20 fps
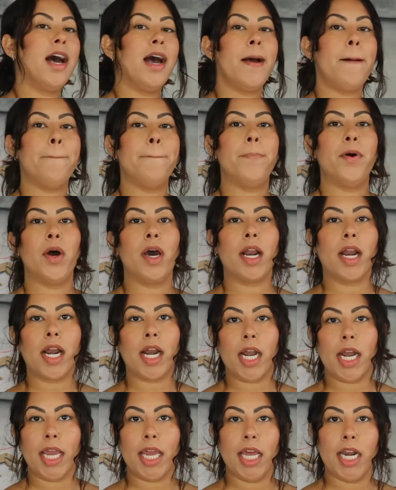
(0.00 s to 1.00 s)
am
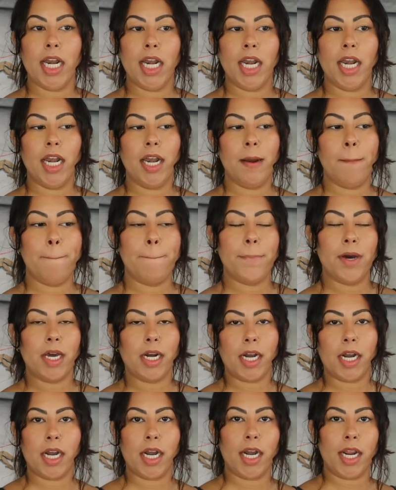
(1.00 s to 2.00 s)
Puerto Rican.
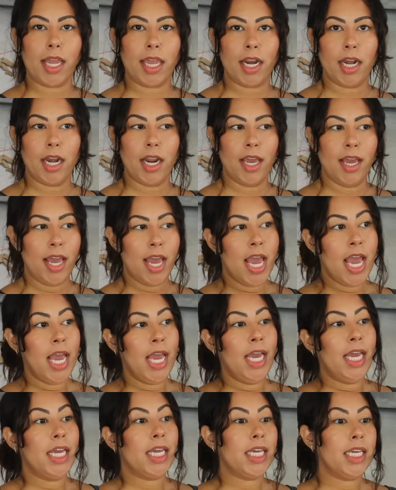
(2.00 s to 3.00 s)

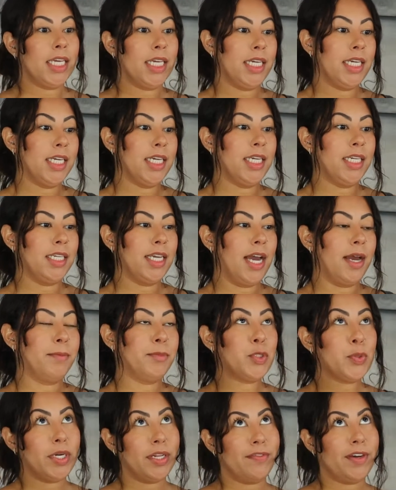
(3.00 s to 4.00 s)
And yeah,
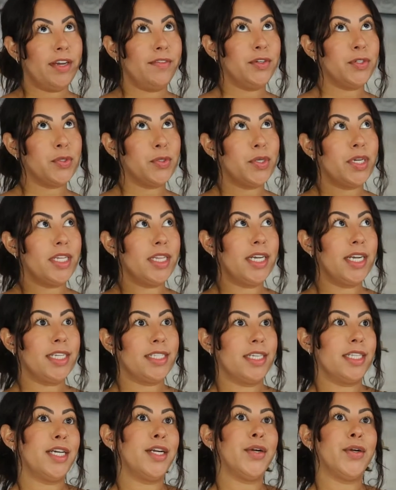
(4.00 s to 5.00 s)
I'm 25 years old. I think I
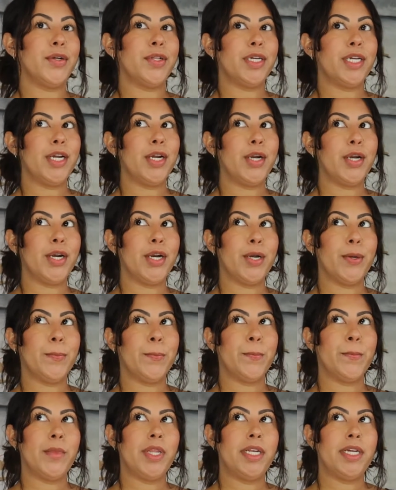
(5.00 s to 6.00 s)
said that
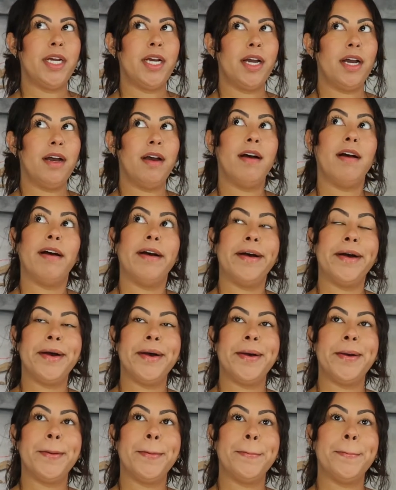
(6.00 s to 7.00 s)
earlier.
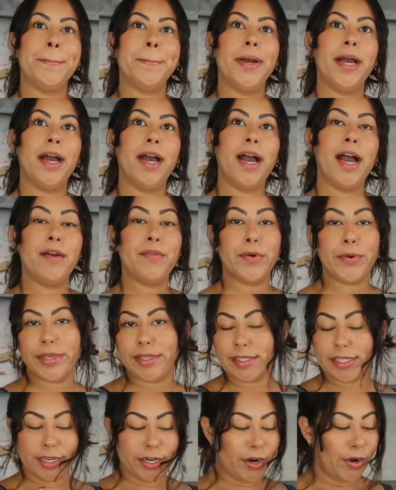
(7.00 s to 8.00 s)
I've
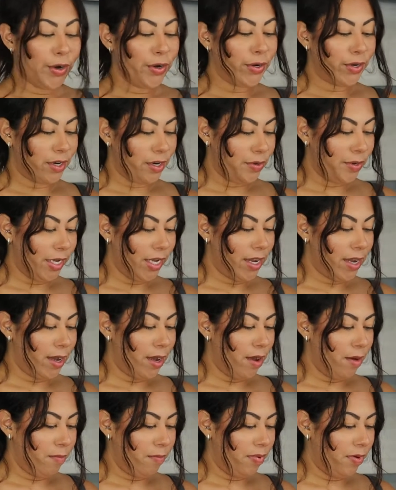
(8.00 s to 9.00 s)
always done art growing
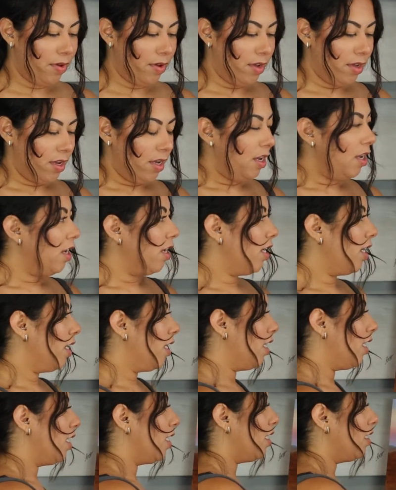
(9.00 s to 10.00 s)
up.
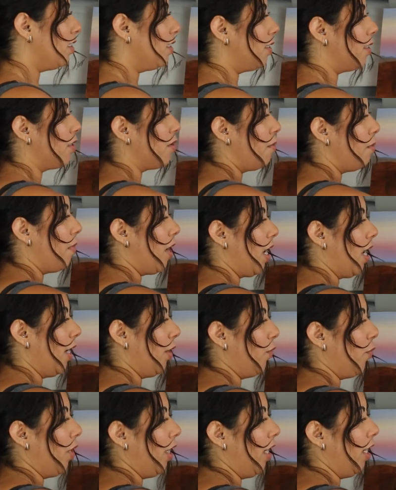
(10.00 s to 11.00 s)
It is
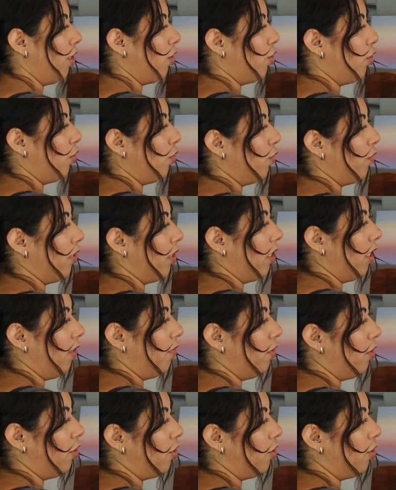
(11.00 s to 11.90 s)
my way to relieve